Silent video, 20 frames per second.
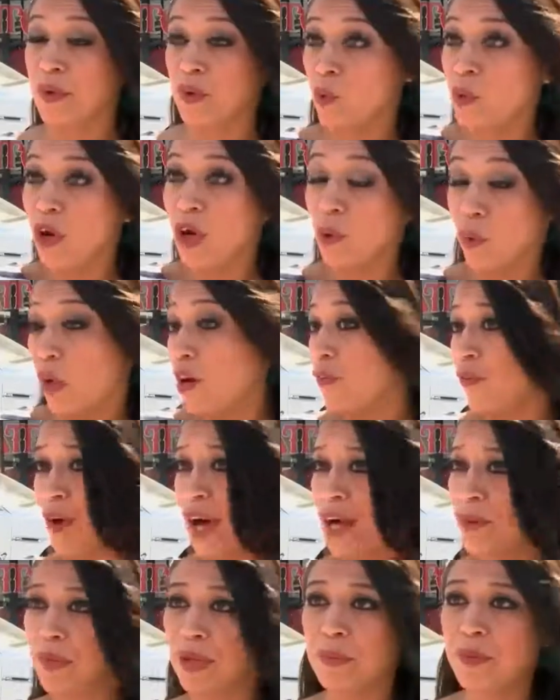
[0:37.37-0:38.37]
we are, we're
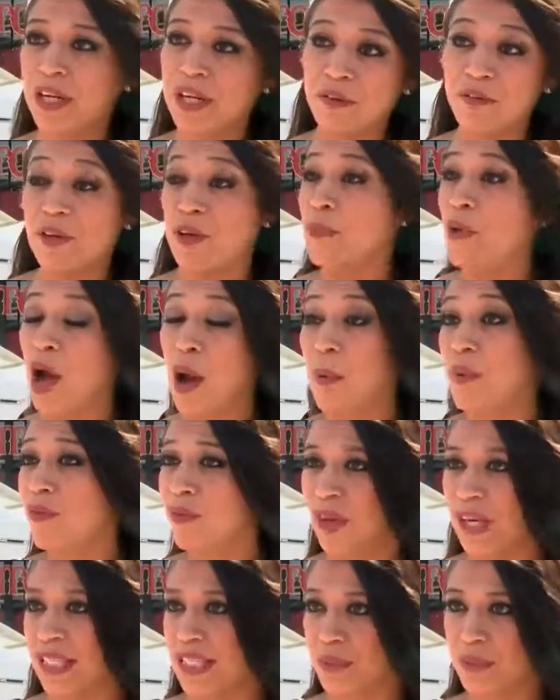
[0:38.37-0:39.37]
afraid. Me being a female, I'm
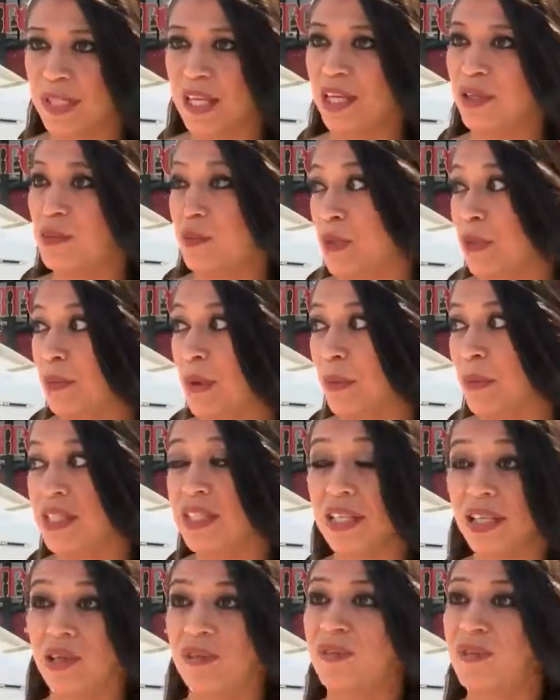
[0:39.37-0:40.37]
afraid sometimes being by
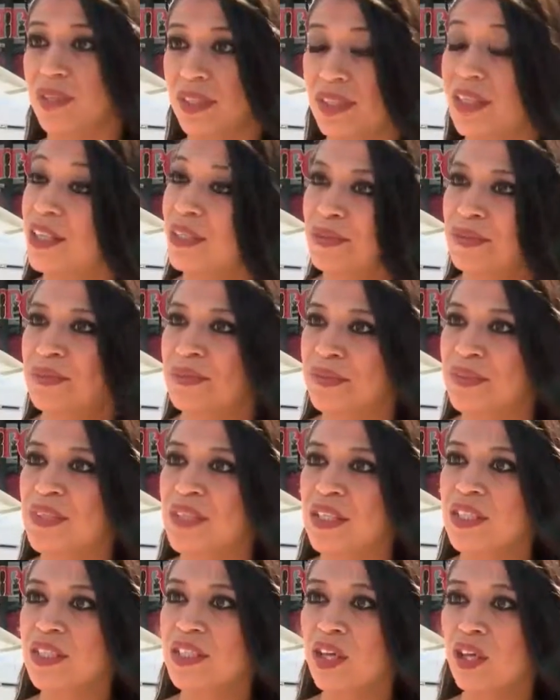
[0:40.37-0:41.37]
myself. The feeling
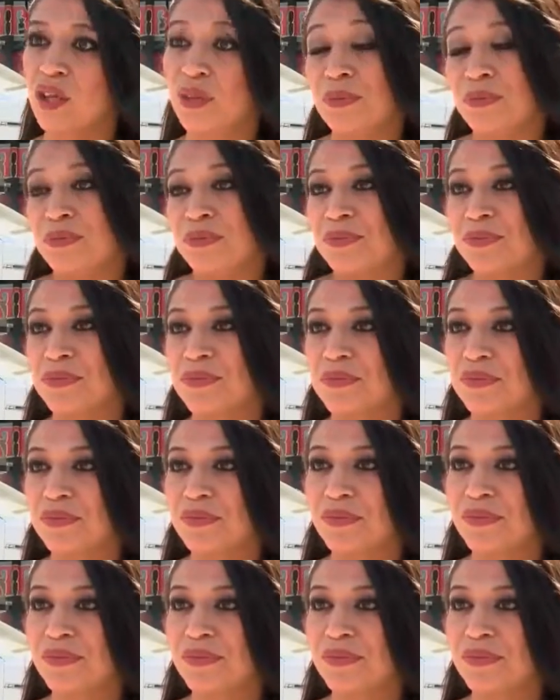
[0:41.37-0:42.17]
Veronica Hernandez gets